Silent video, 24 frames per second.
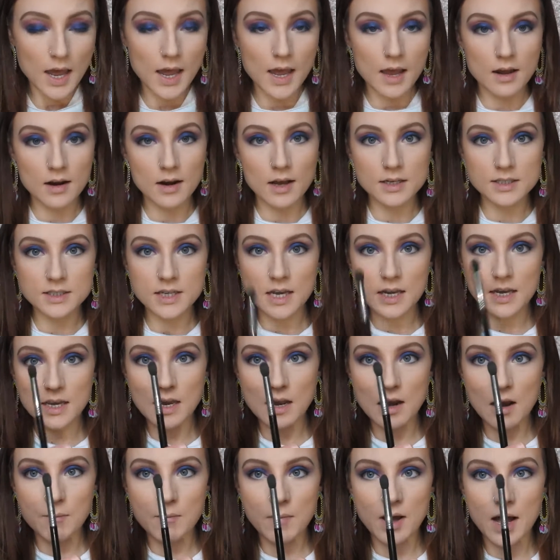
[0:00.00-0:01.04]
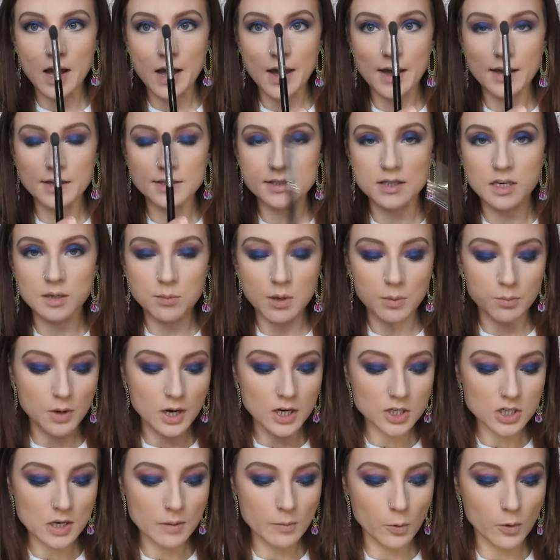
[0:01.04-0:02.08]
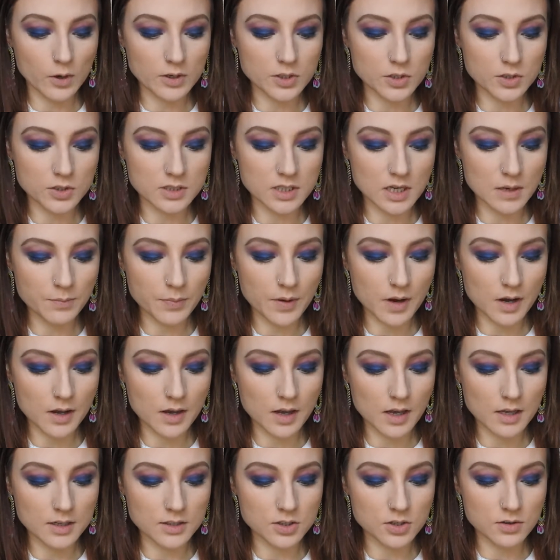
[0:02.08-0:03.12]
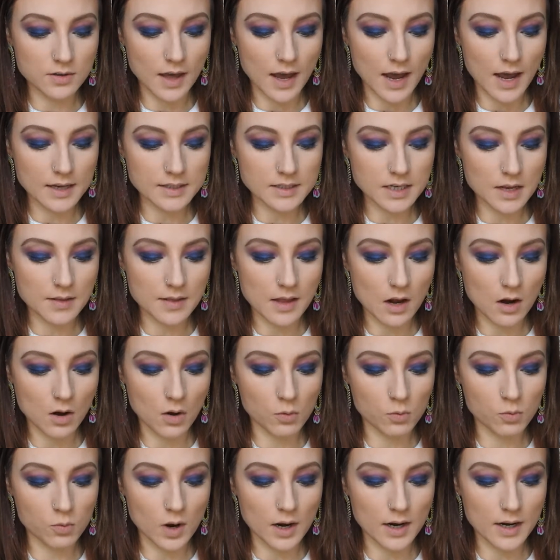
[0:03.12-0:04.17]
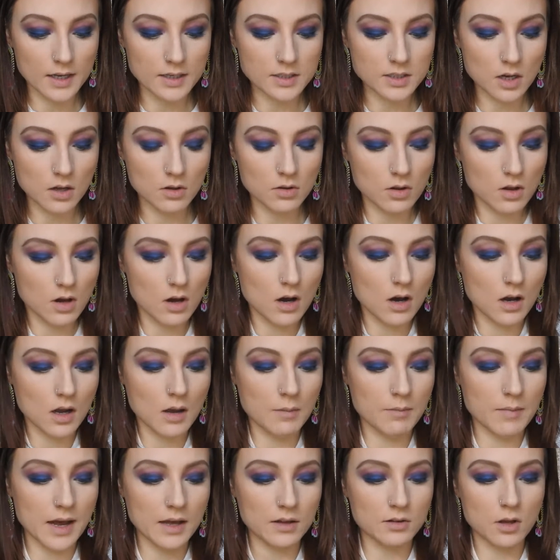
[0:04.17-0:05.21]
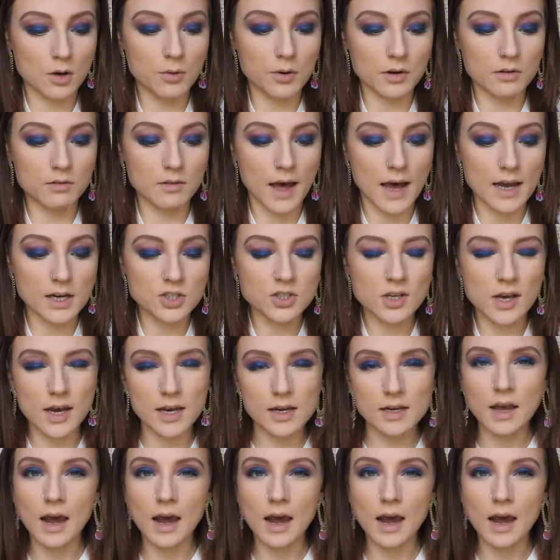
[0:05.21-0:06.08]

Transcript: And taking my Sigma brush, I'm going to dip into that and then run it along my lower lash line,